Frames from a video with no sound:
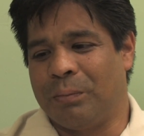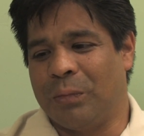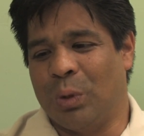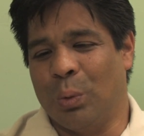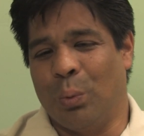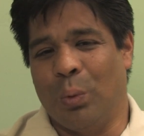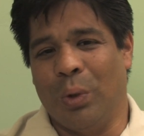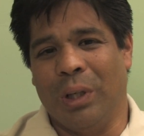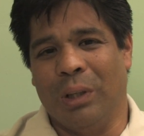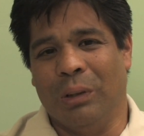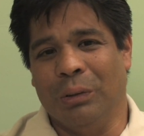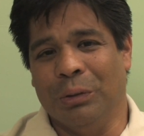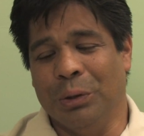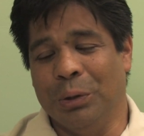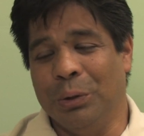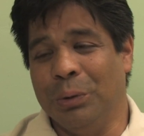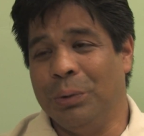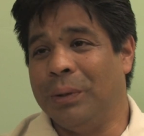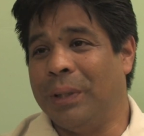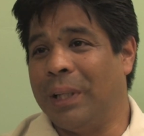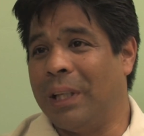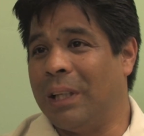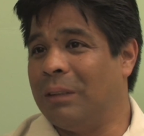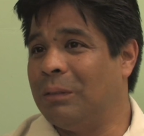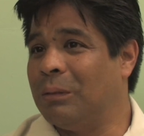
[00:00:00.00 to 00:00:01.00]
whale
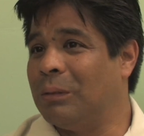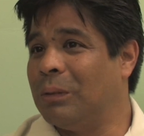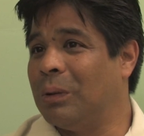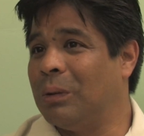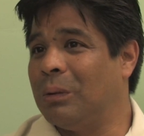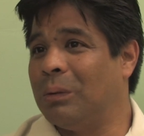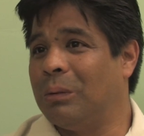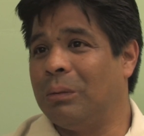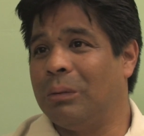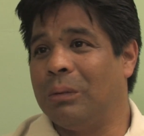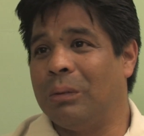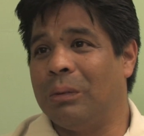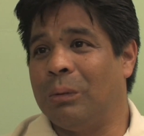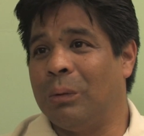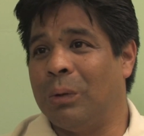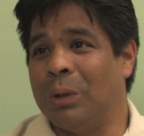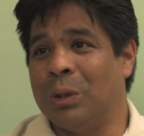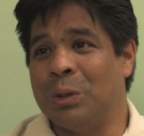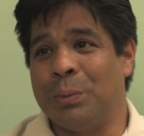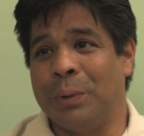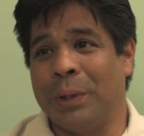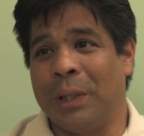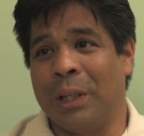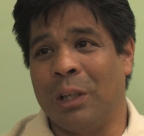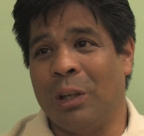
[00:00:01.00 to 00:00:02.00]
knew that
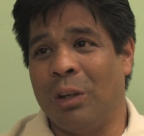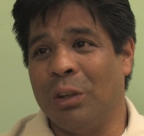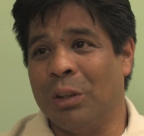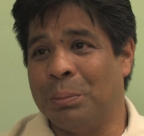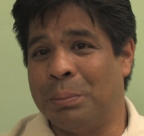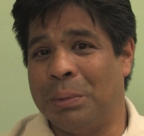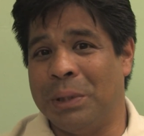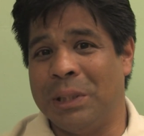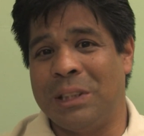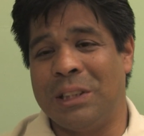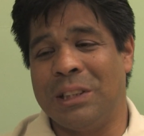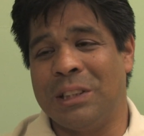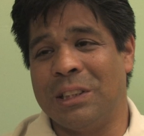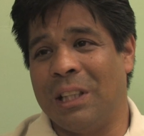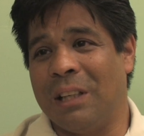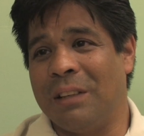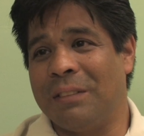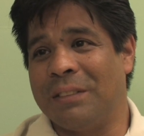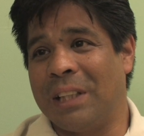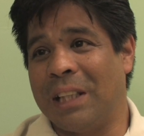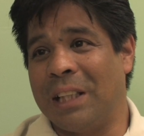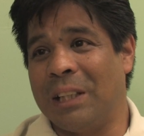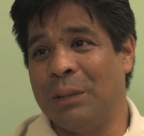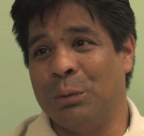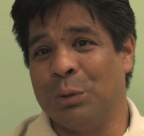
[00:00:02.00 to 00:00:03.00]
once we got all the pieces
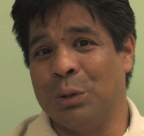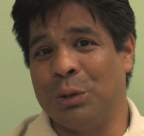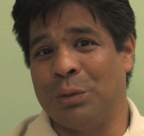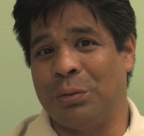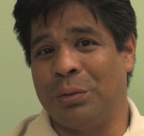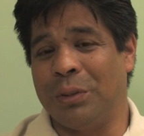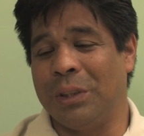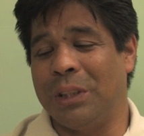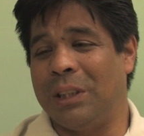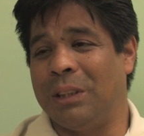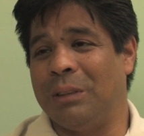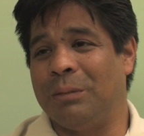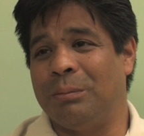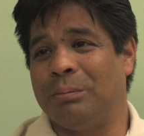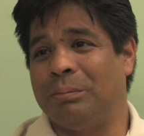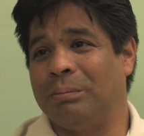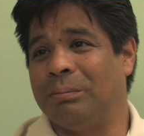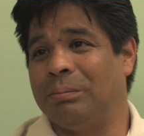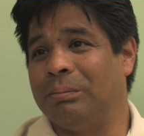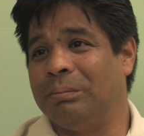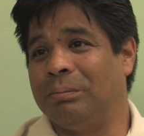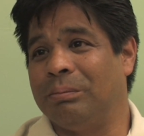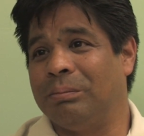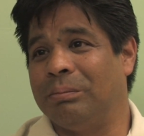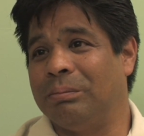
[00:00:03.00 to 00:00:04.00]
off, that it was free.
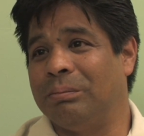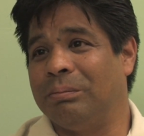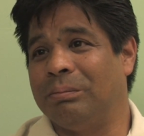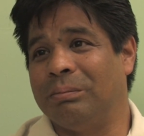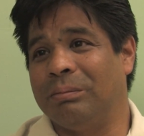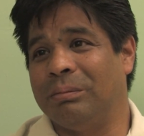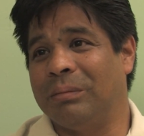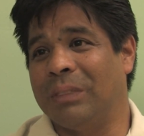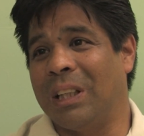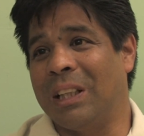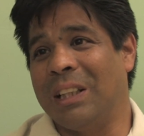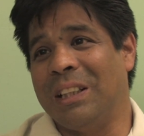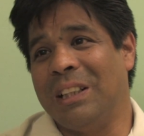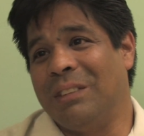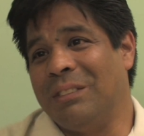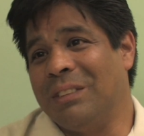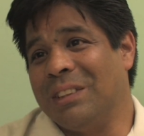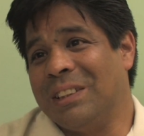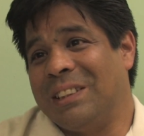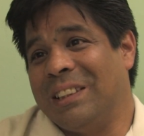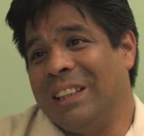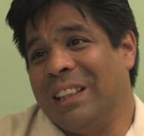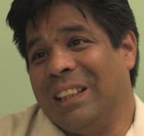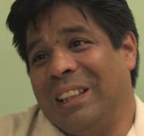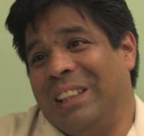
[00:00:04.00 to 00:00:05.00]
I never
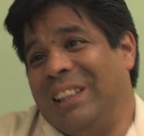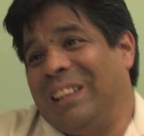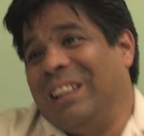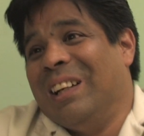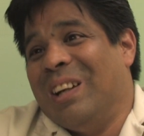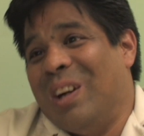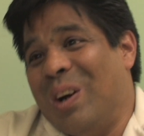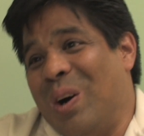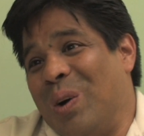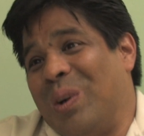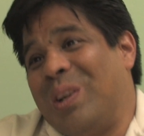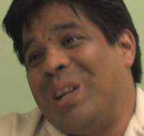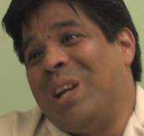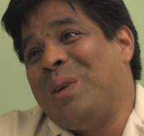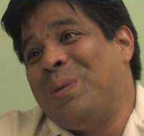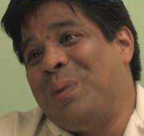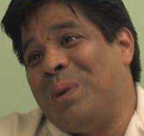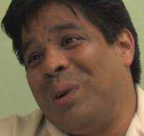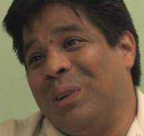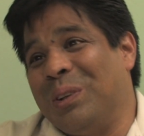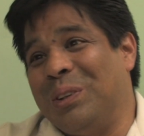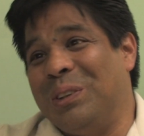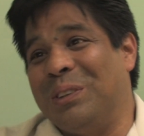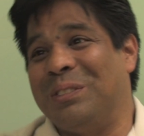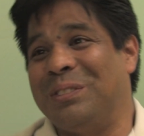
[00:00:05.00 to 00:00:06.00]
said, "Okay,
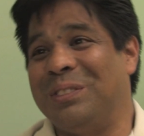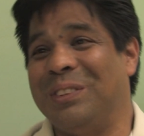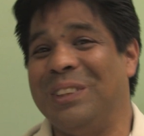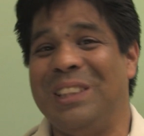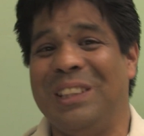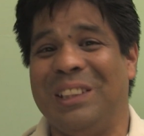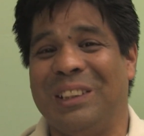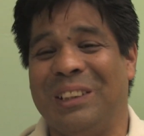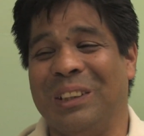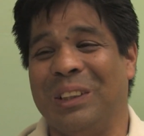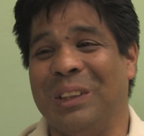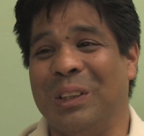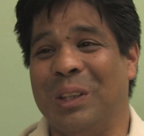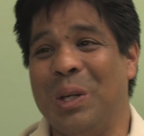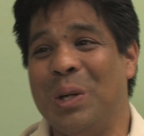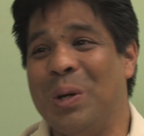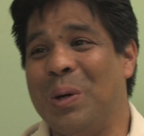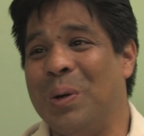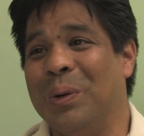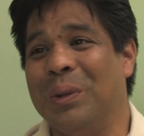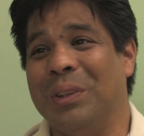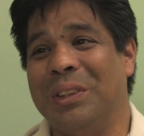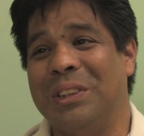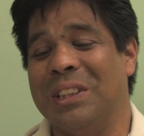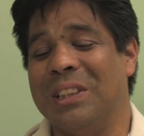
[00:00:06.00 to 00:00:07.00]
well, you're free. You can
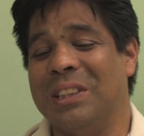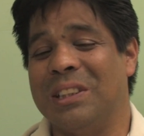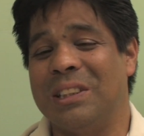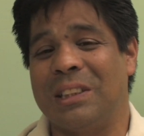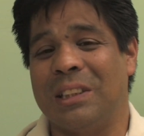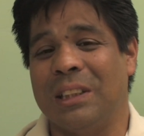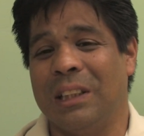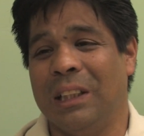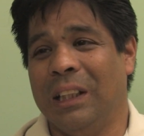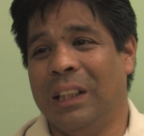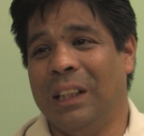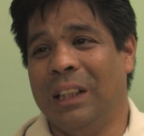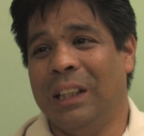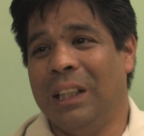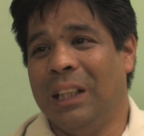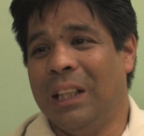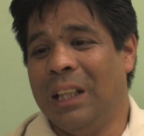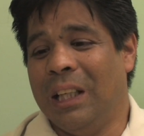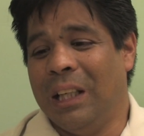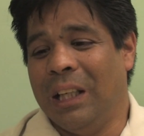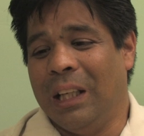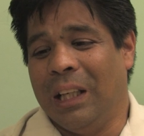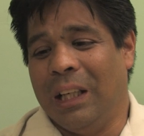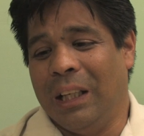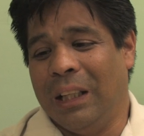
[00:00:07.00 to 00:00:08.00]
go." It
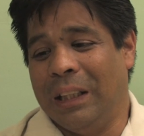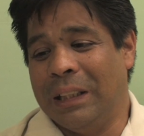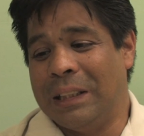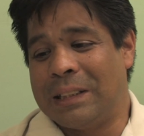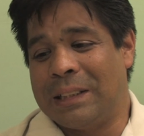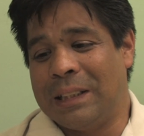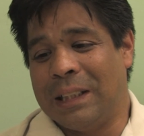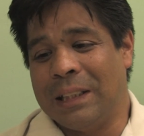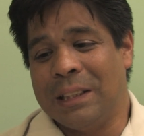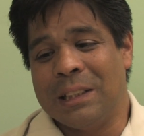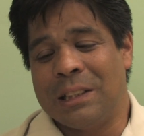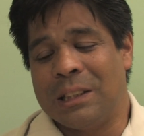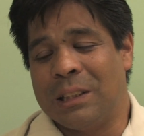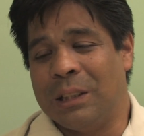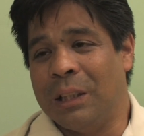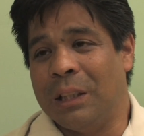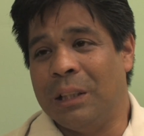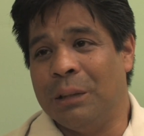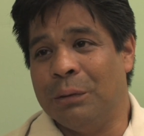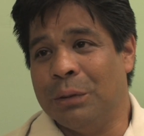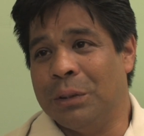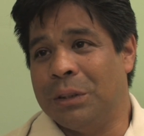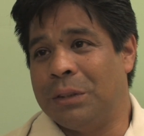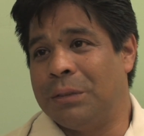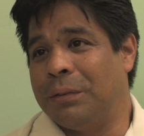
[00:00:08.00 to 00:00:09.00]
sensed that
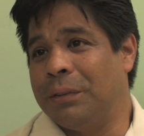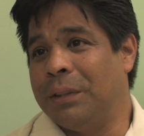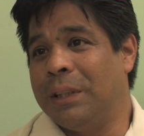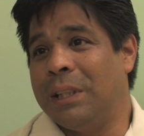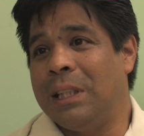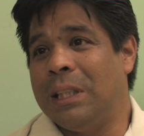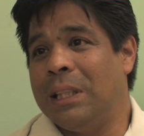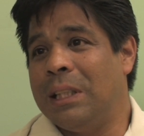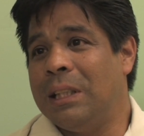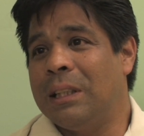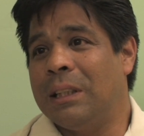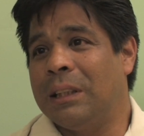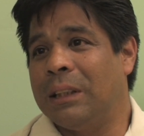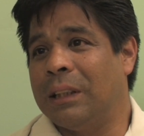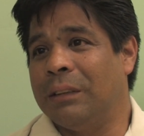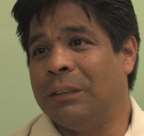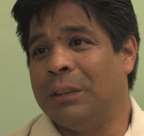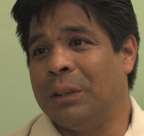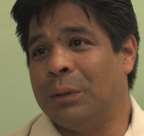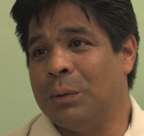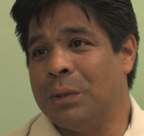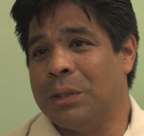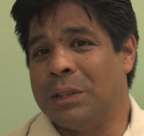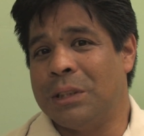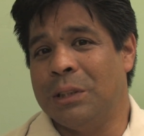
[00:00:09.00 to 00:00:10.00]
it was free, that
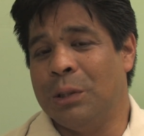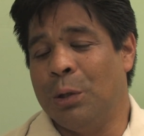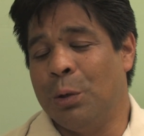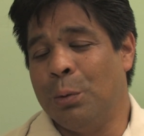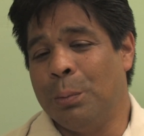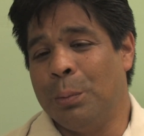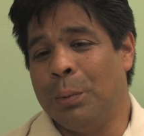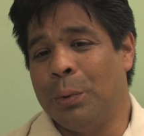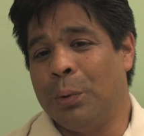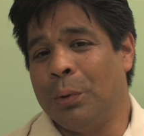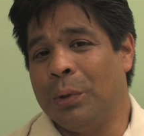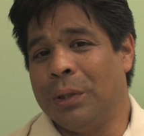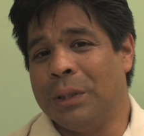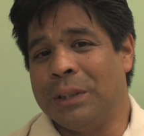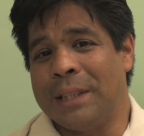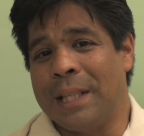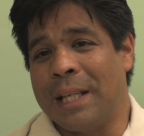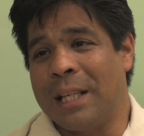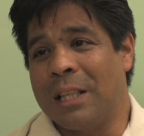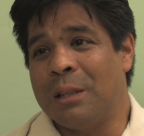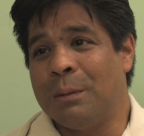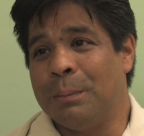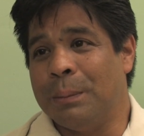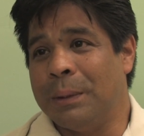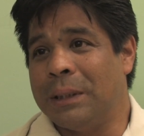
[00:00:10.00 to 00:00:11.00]
there was no more
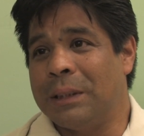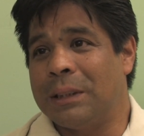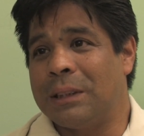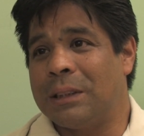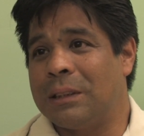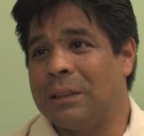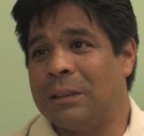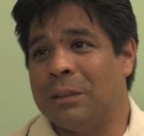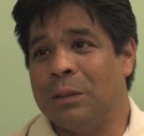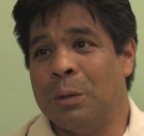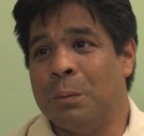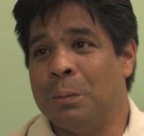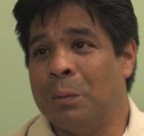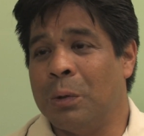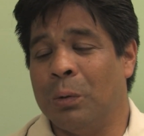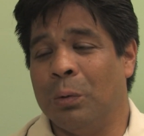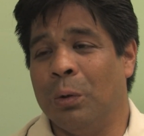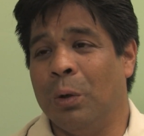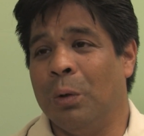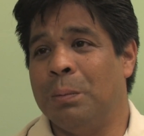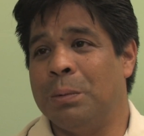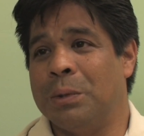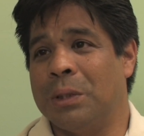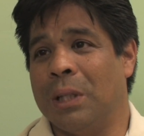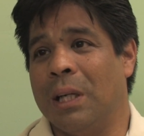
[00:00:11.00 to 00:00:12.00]
entanglements, no more
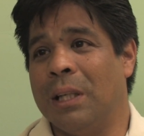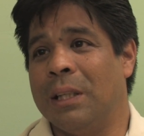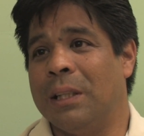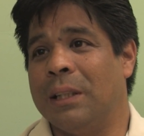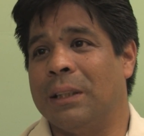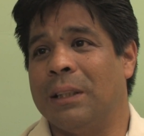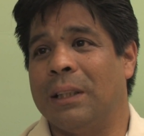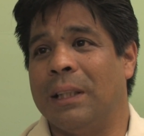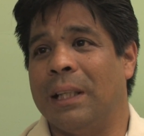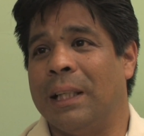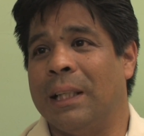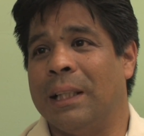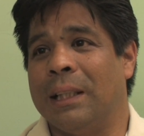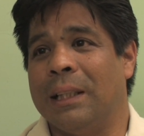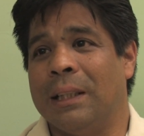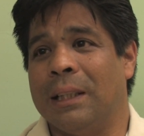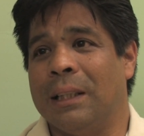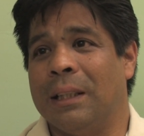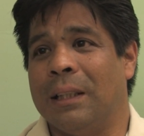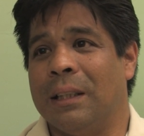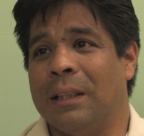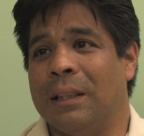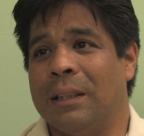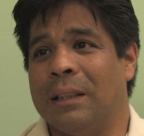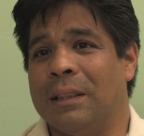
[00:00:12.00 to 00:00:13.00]
ropes on it,
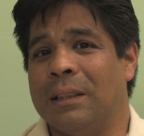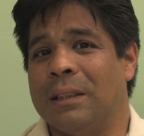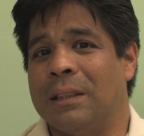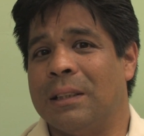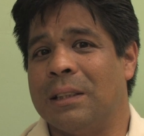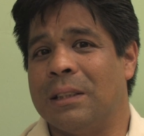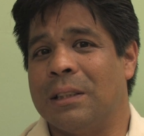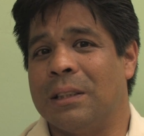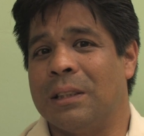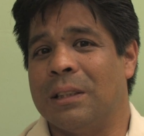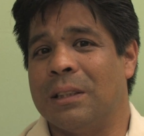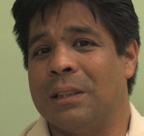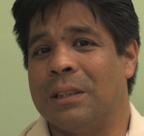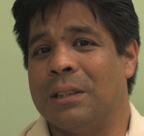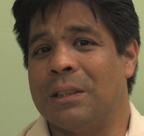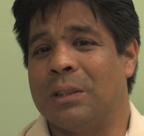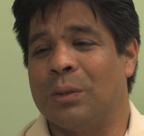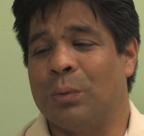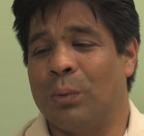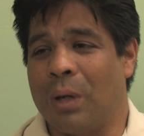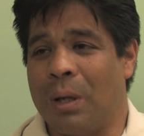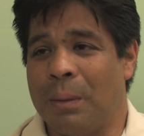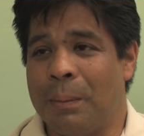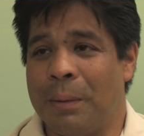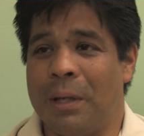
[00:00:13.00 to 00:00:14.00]
and
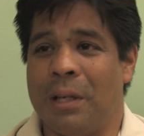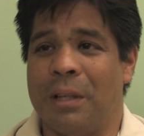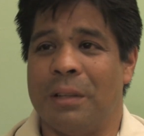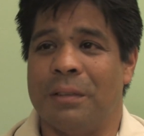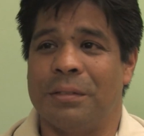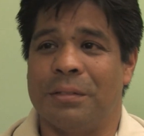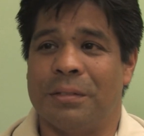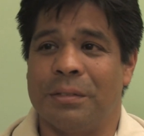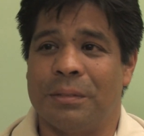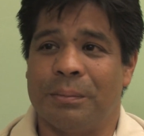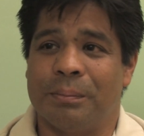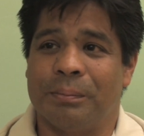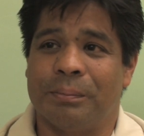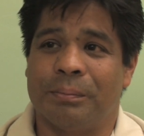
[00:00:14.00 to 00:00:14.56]
swam off.